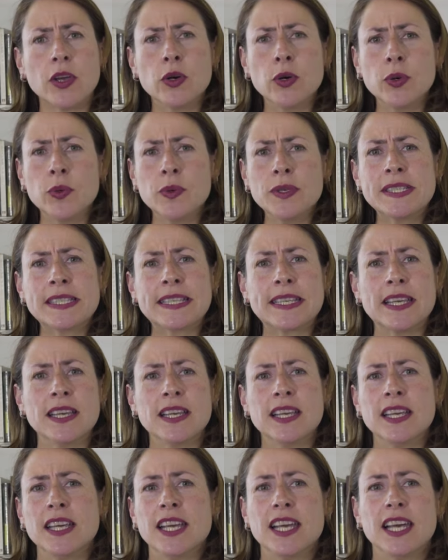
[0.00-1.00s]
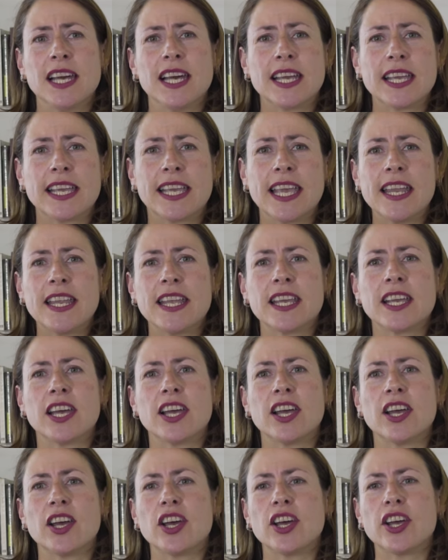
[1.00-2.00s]
who was getting
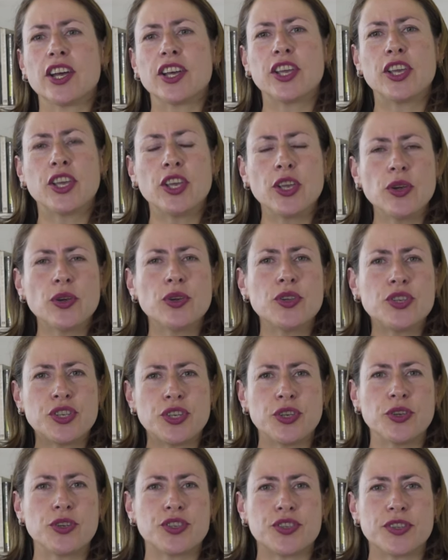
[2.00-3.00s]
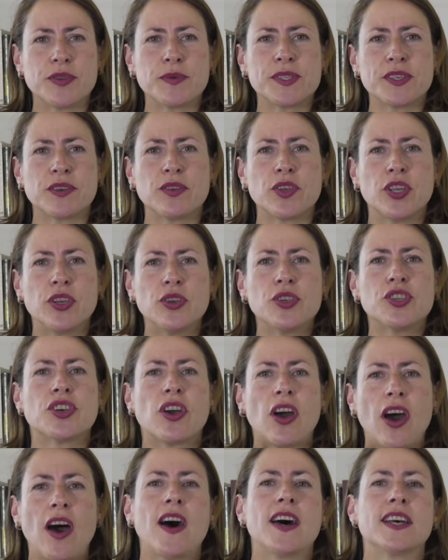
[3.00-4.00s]
huge huge there was a
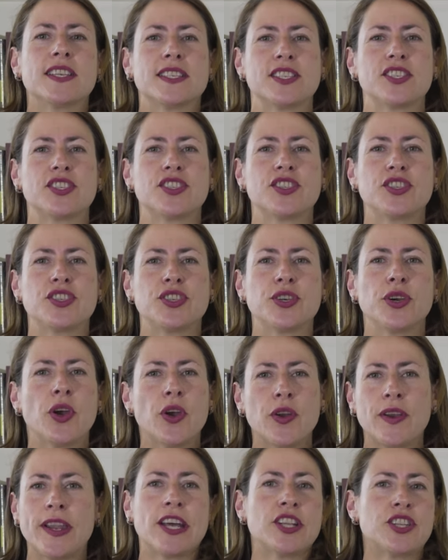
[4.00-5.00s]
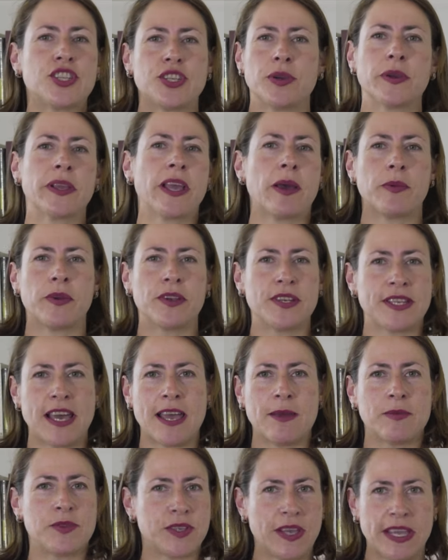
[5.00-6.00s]
huge cost to her not showing up on
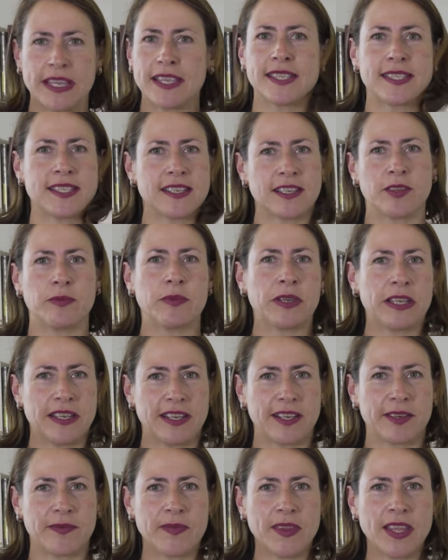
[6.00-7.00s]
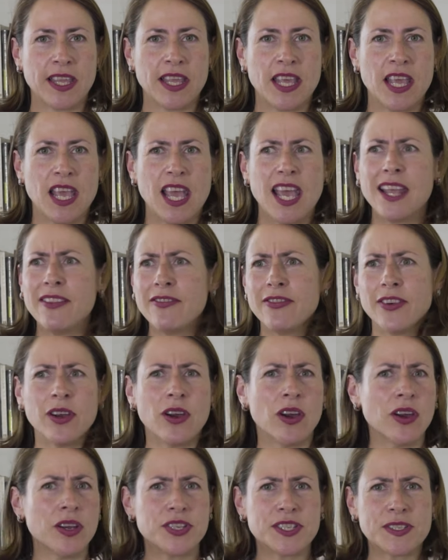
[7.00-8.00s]
time to any single meeting and for
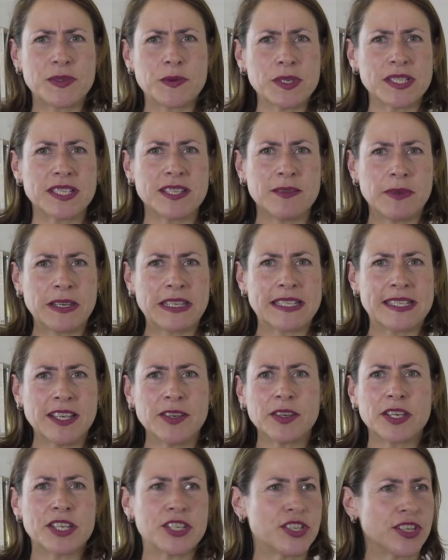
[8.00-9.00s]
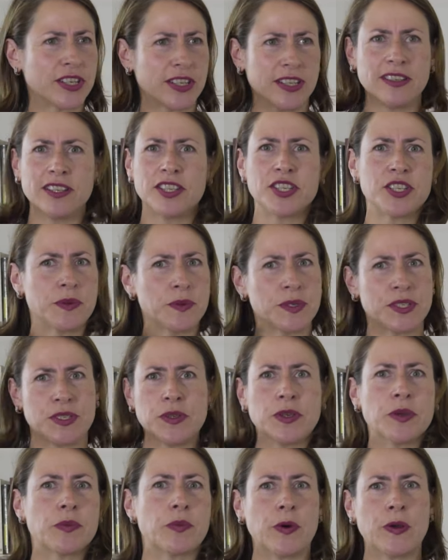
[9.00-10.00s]
her it just wasn't a big deal because she clearly she was
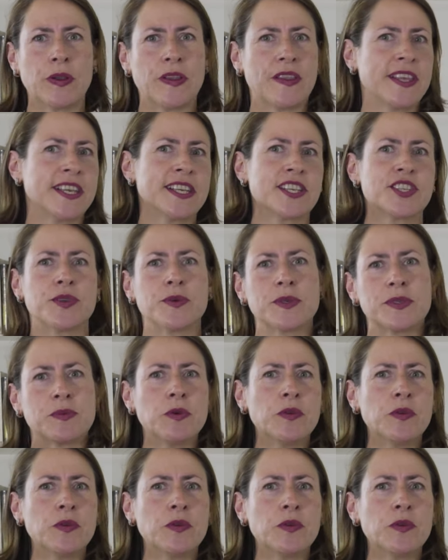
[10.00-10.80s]
doing important things she was